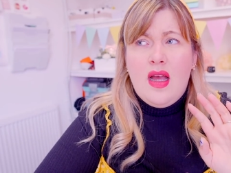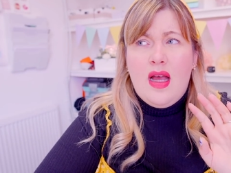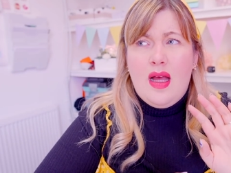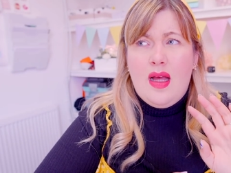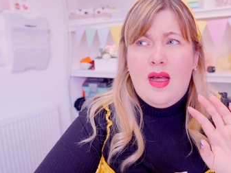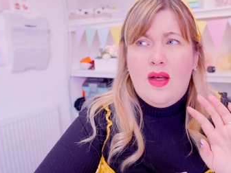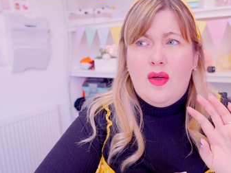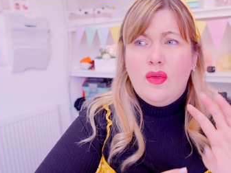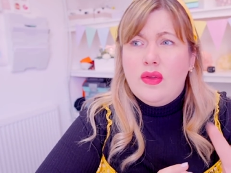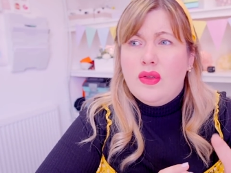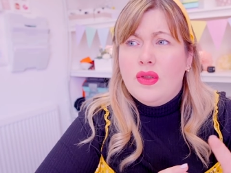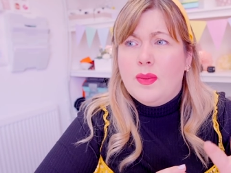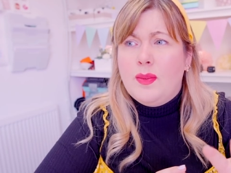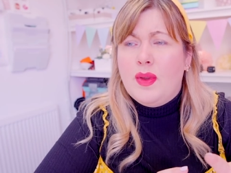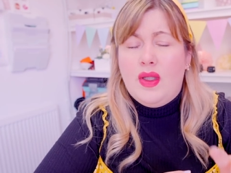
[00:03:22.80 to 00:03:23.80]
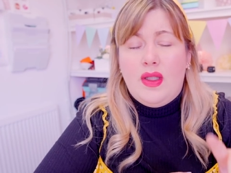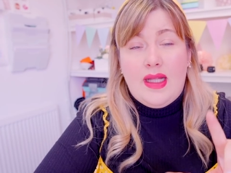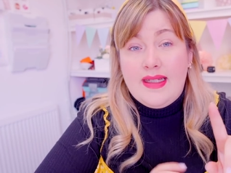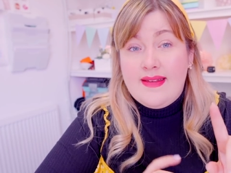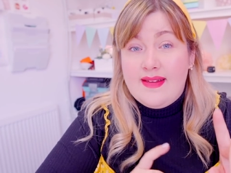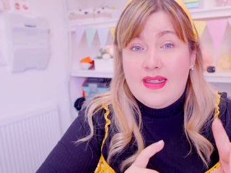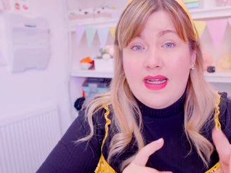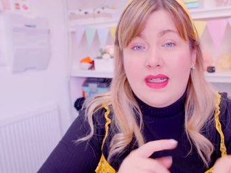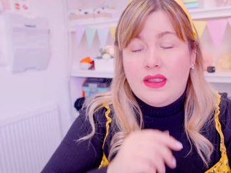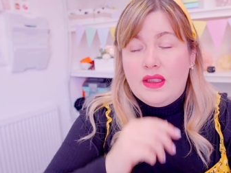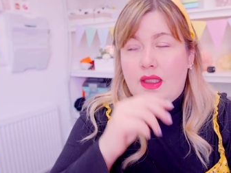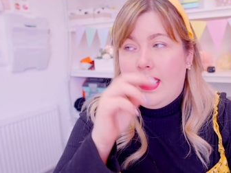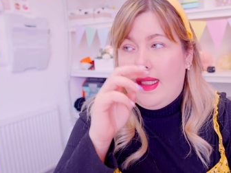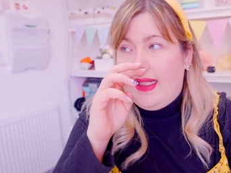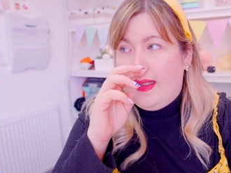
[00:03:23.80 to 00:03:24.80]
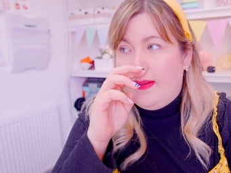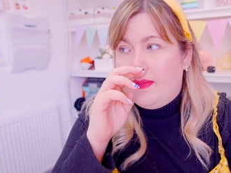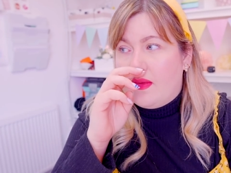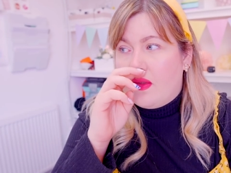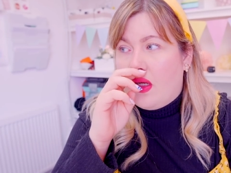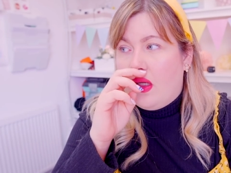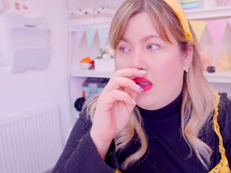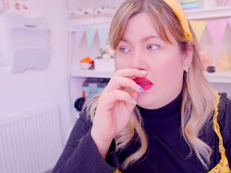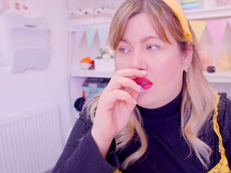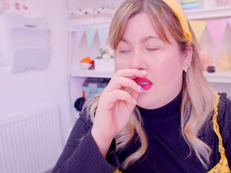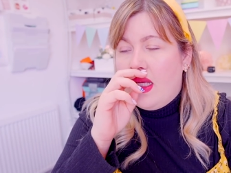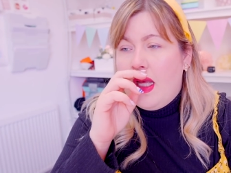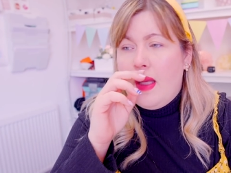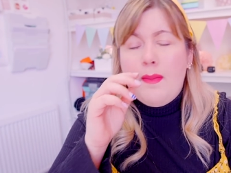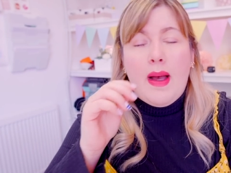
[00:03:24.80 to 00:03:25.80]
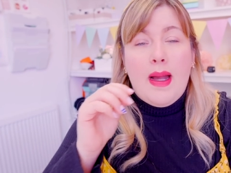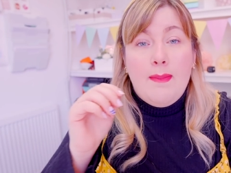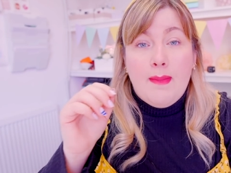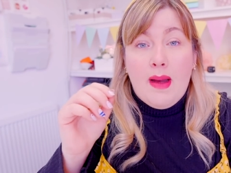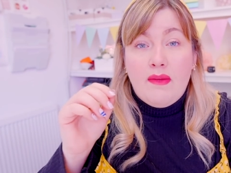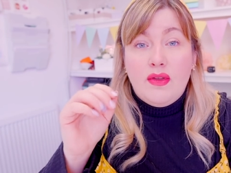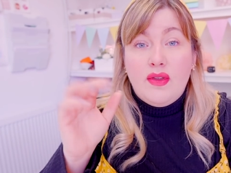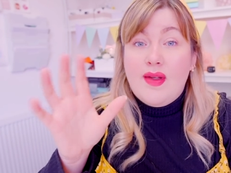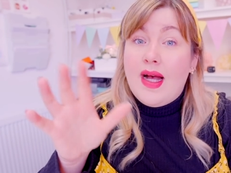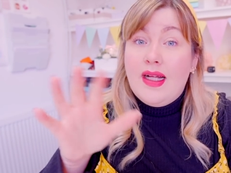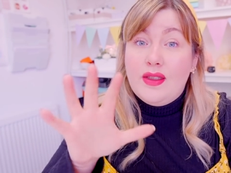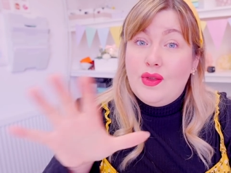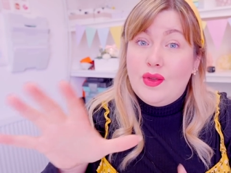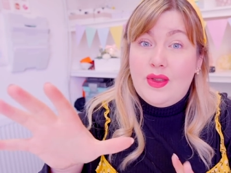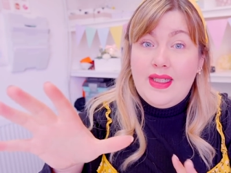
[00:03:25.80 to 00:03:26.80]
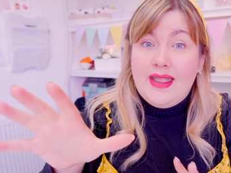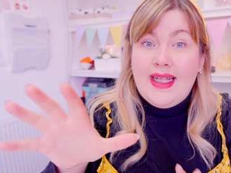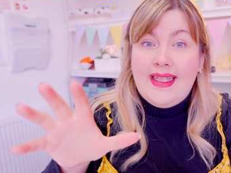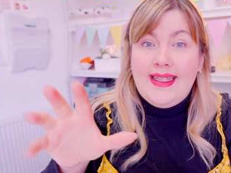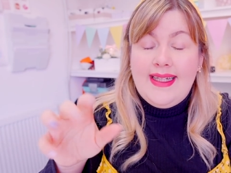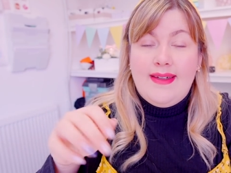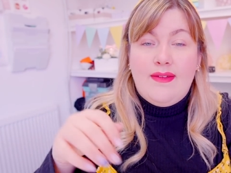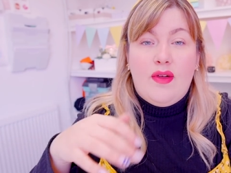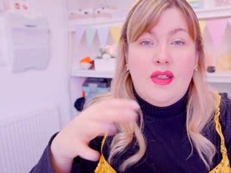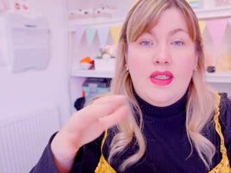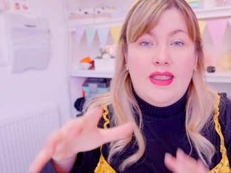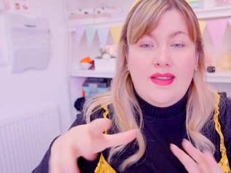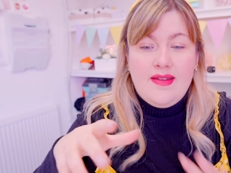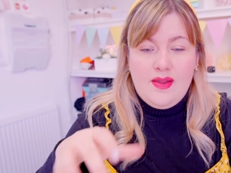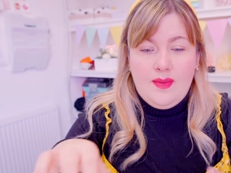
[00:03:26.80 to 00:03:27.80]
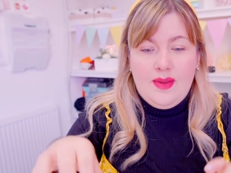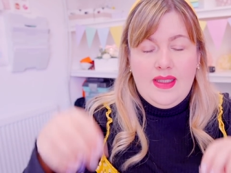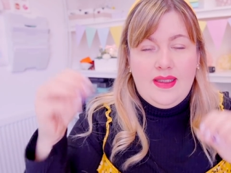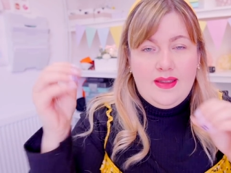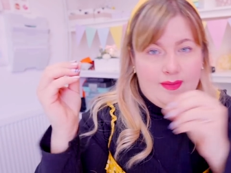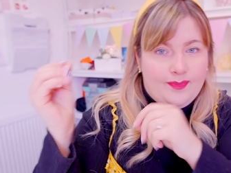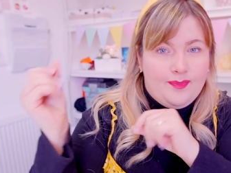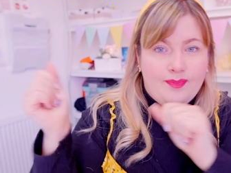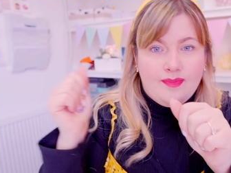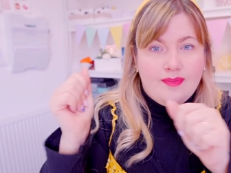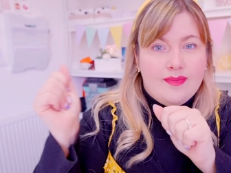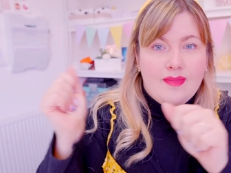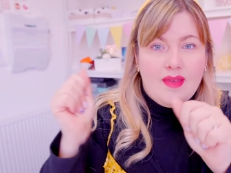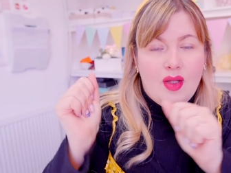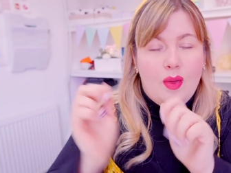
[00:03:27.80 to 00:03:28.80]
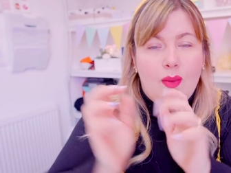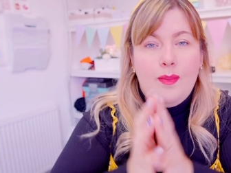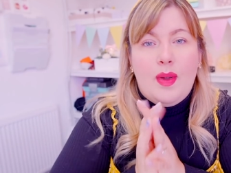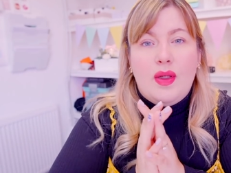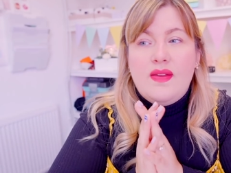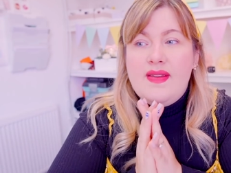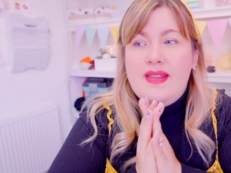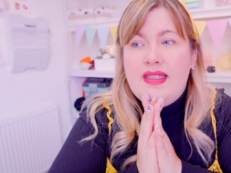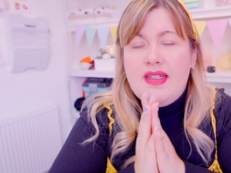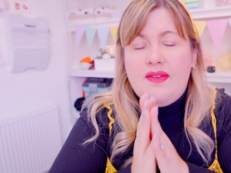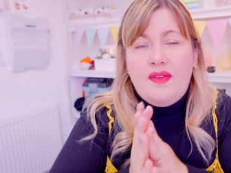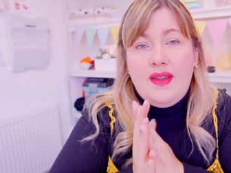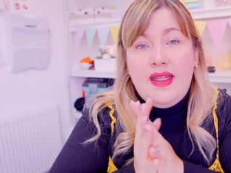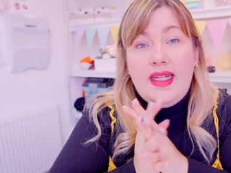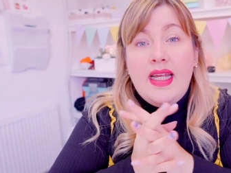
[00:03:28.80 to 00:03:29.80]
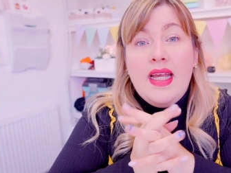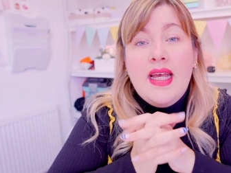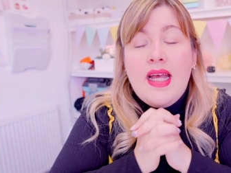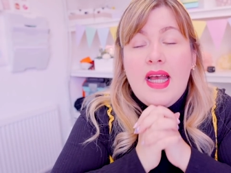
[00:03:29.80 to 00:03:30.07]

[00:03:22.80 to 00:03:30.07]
uh, ultra pearlescent actually it was called by Marrutt I'll show you that later on I'll do a little Unboxing and everything.